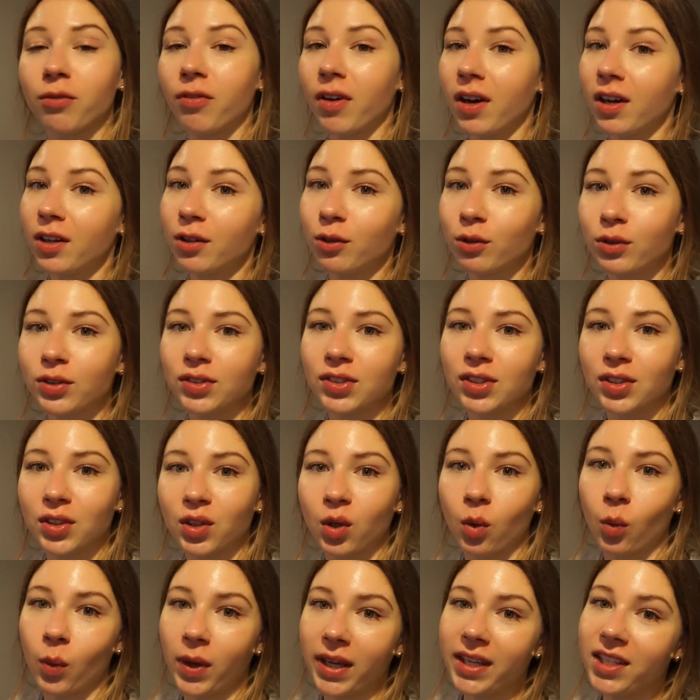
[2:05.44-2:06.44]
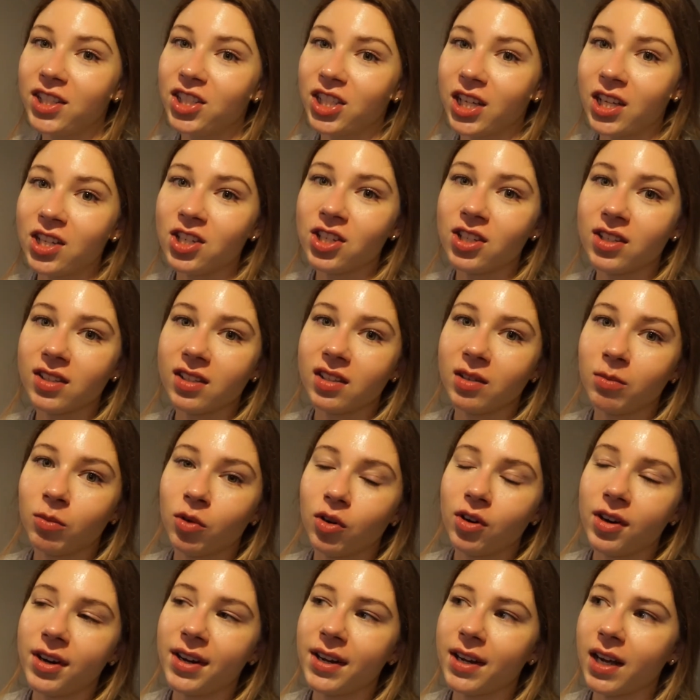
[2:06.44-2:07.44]
far also no weight changes in the
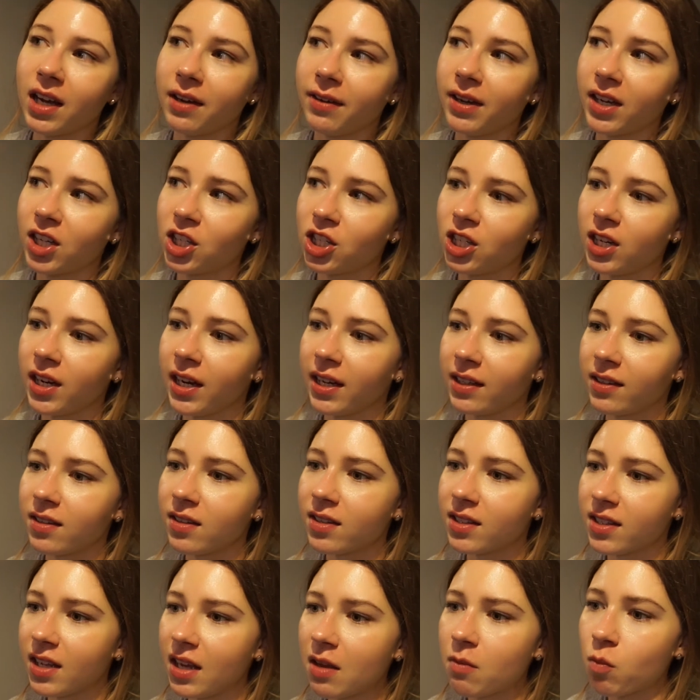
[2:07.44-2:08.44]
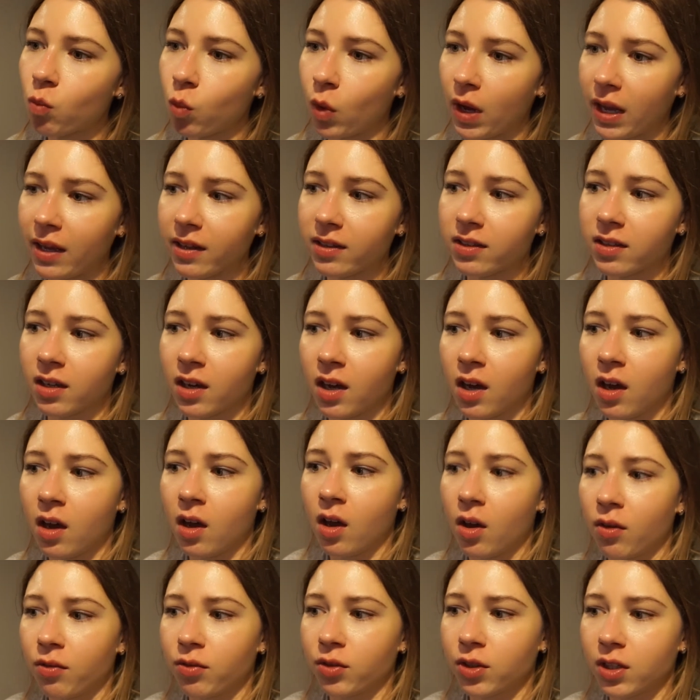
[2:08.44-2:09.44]
morning. I actually had the same weight
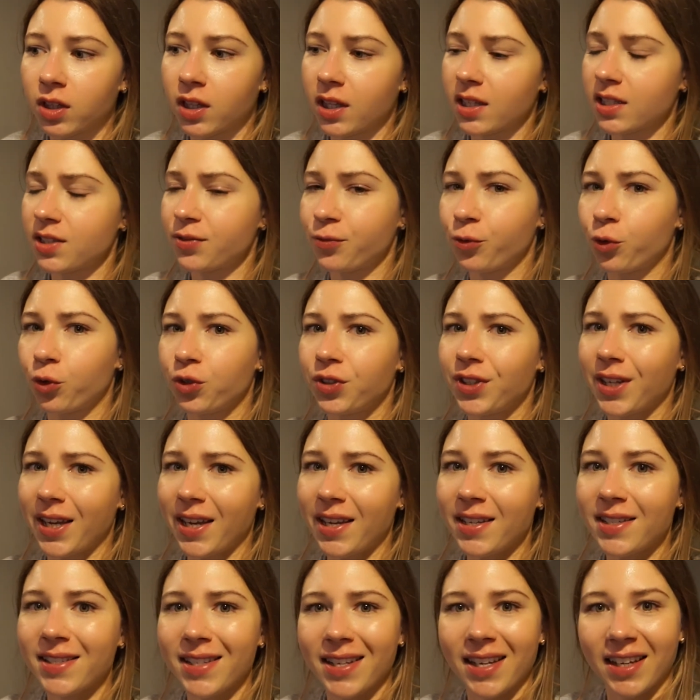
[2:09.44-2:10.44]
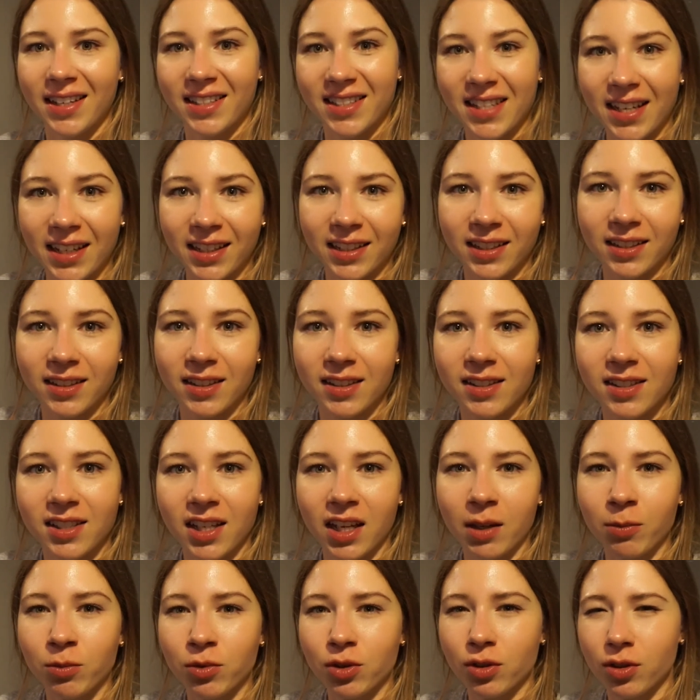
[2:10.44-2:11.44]
for the last 4 days, exactly the
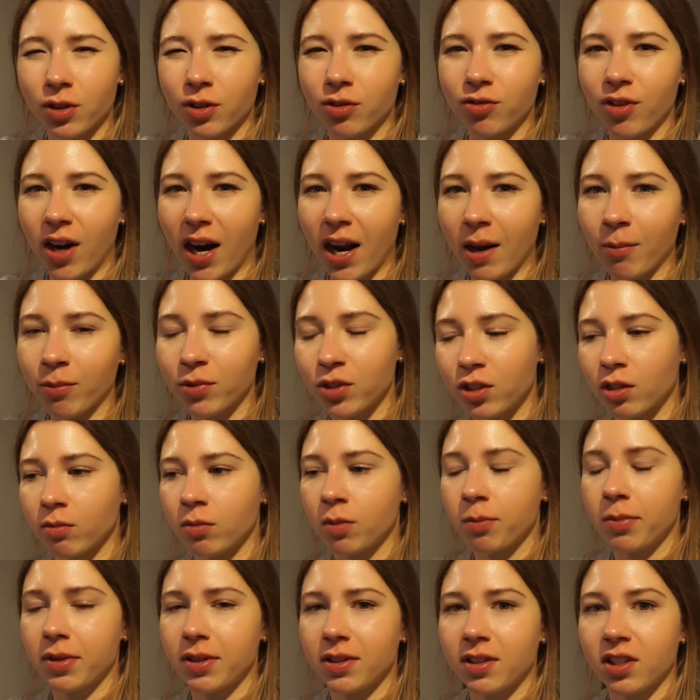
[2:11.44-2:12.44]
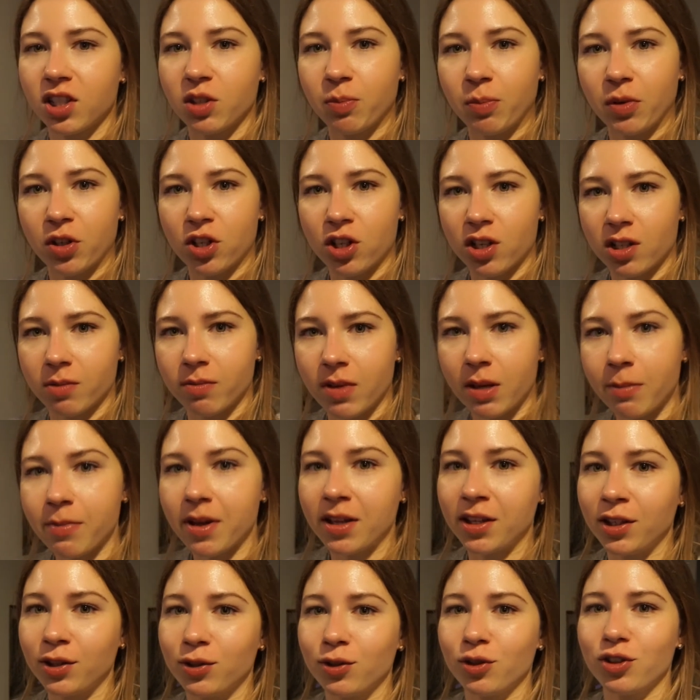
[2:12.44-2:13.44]
same to the gram, so I'm a bit suspicious. Maybe
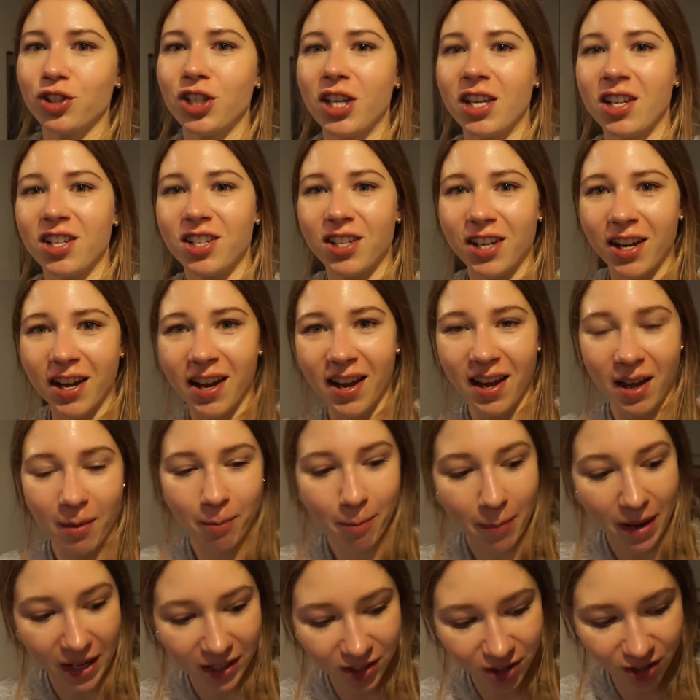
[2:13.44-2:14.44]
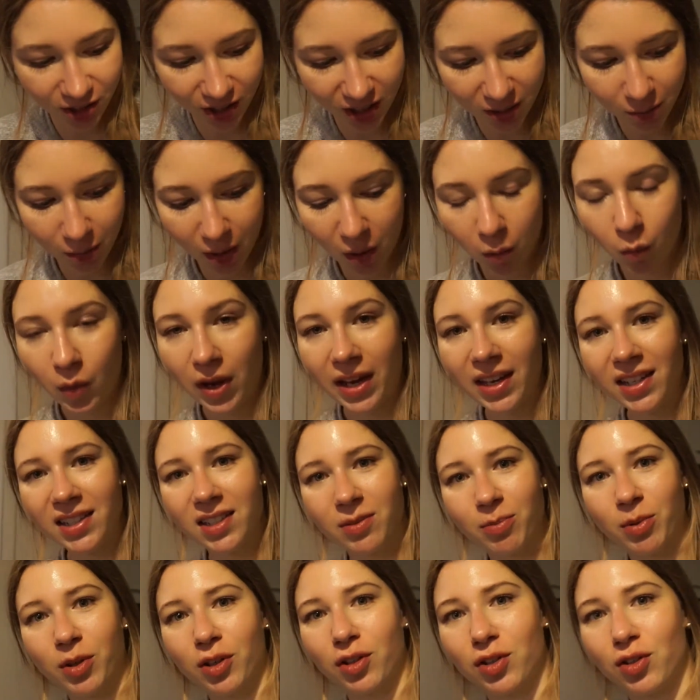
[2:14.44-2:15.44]
I need to change battery in my
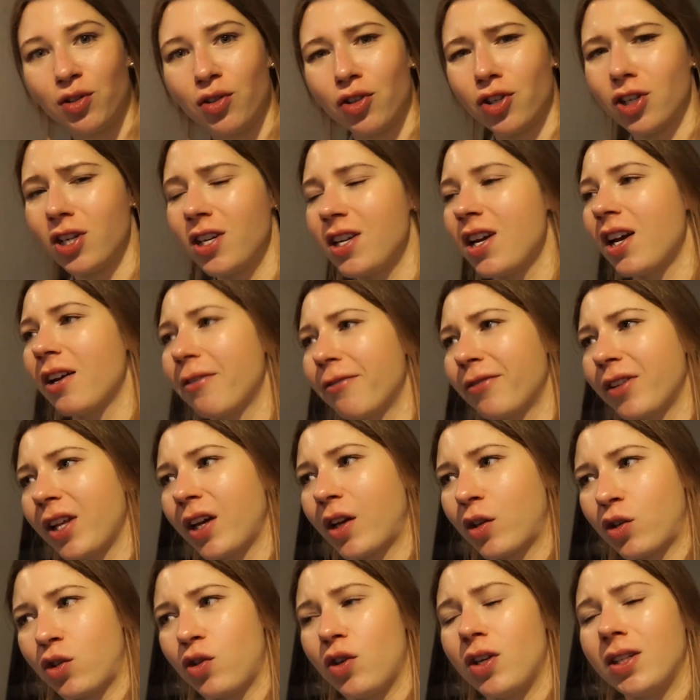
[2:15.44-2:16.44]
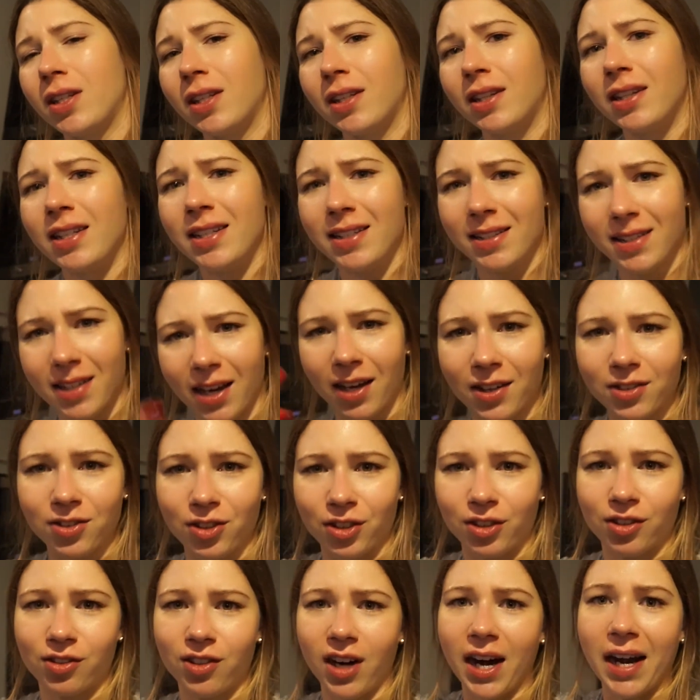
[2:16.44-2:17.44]
weights, because usually I fluctuate at least
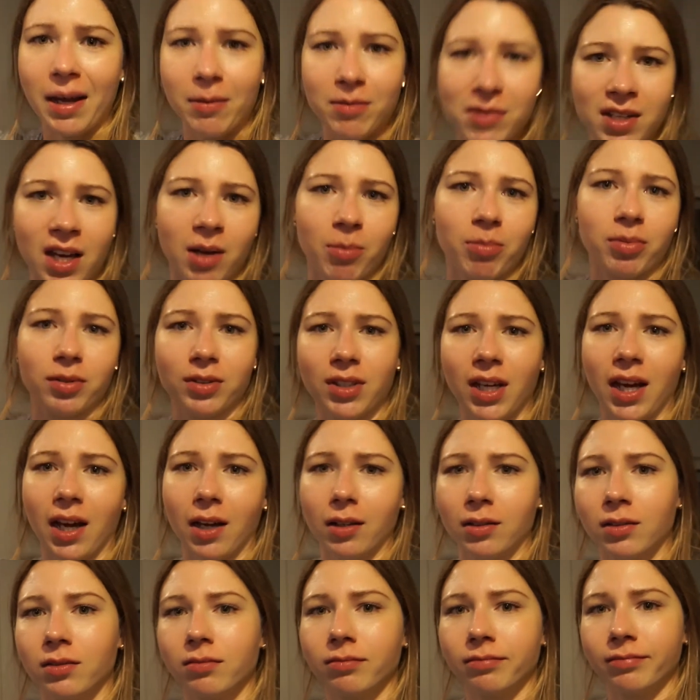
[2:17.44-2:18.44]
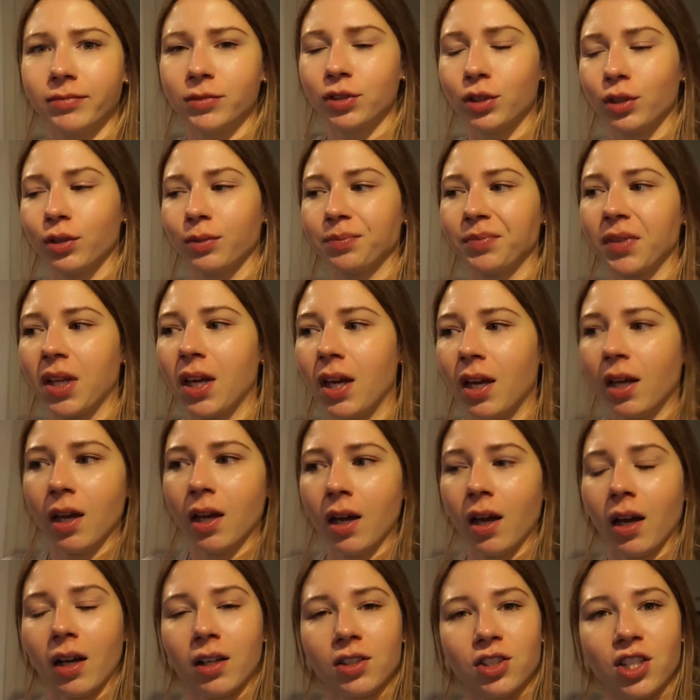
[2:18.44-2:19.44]
100 grams up or down. So
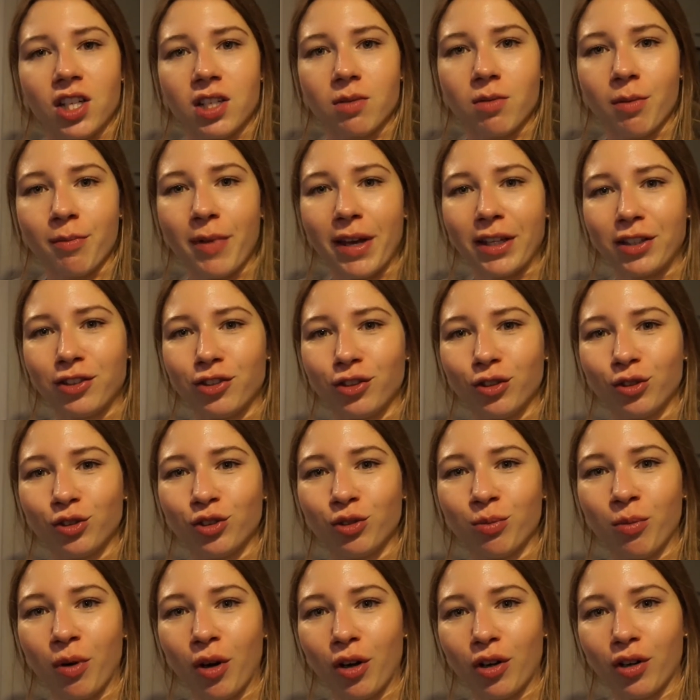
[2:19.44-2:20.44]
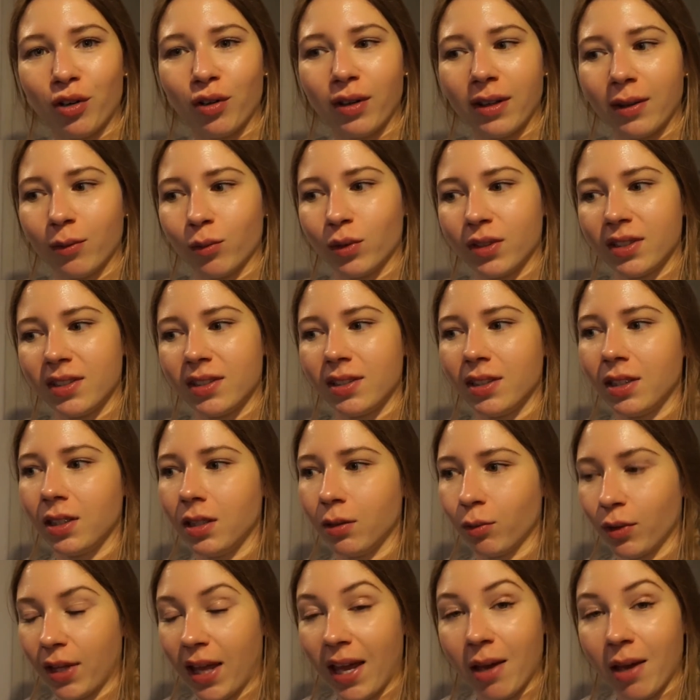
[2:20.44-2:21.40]
I'll change my battery tomorrow and we'll see what